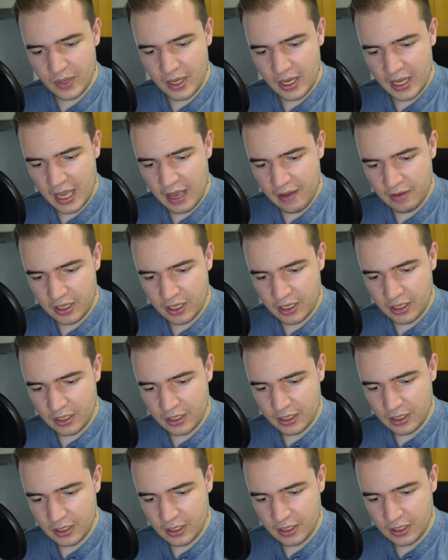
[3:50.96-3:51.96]

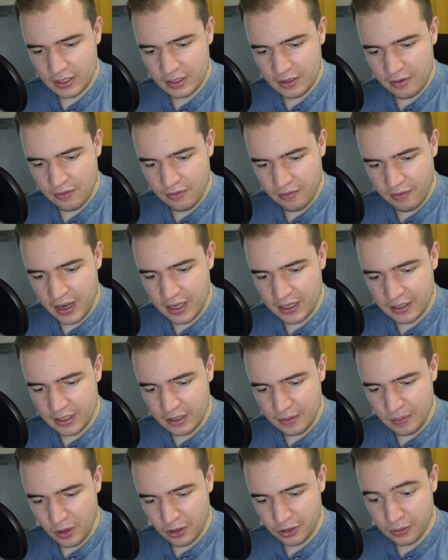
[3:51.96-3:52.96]
having read the
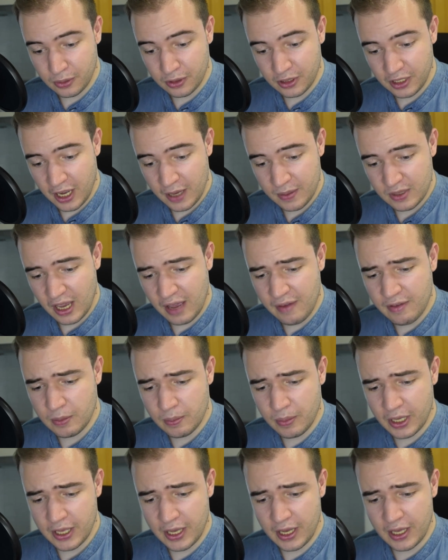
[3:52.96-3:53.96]
Impossible Times, having
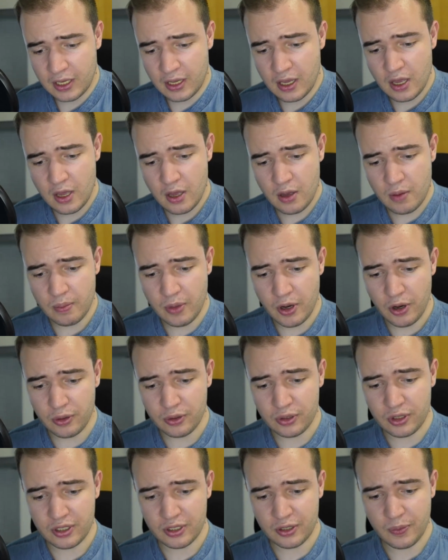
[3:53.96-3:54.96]
begun
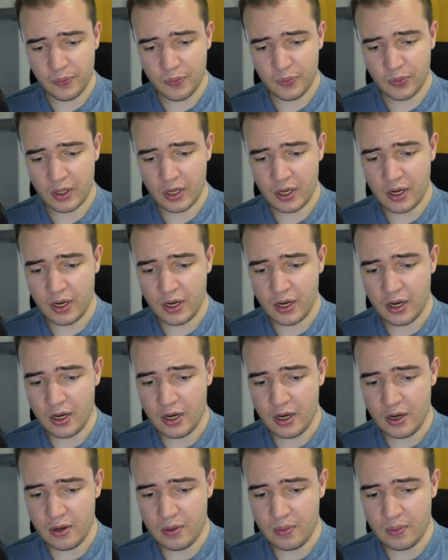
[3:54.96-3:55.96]
both
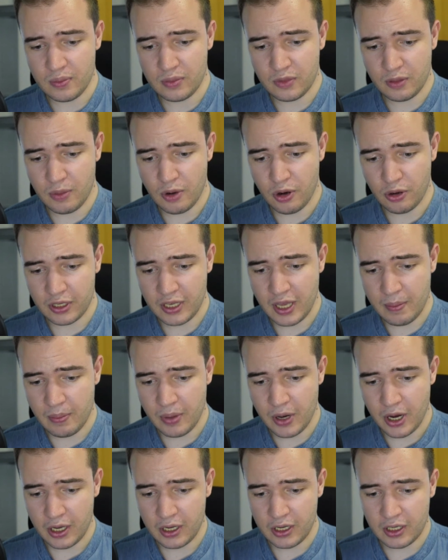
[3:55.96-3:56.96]
uh, the Broken
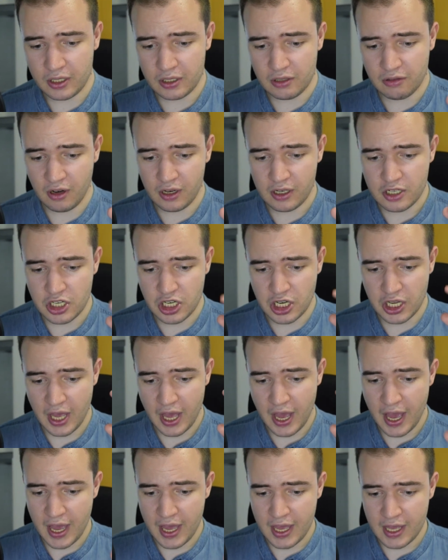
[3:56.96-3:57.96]
Empire trilogy
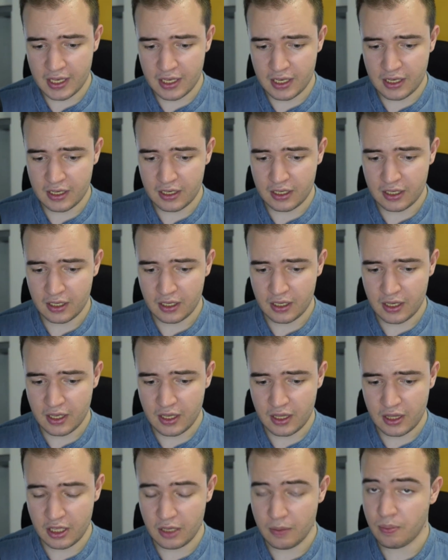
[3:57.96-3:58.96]
and
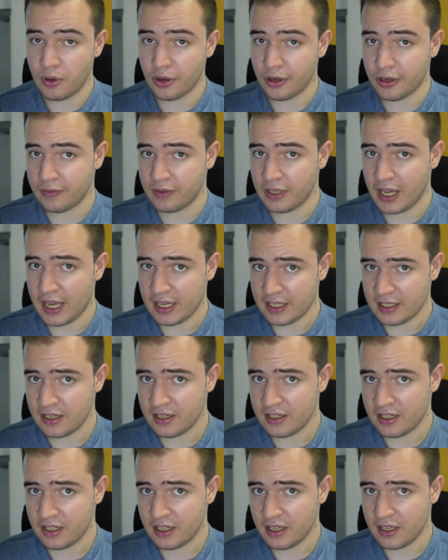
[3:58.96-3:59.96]
the Book of the
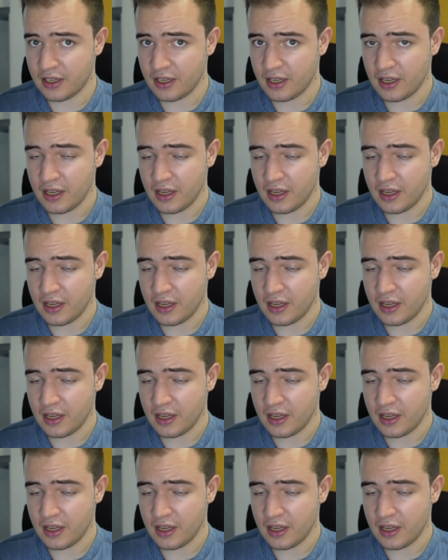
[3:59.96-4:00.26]
Ancestor,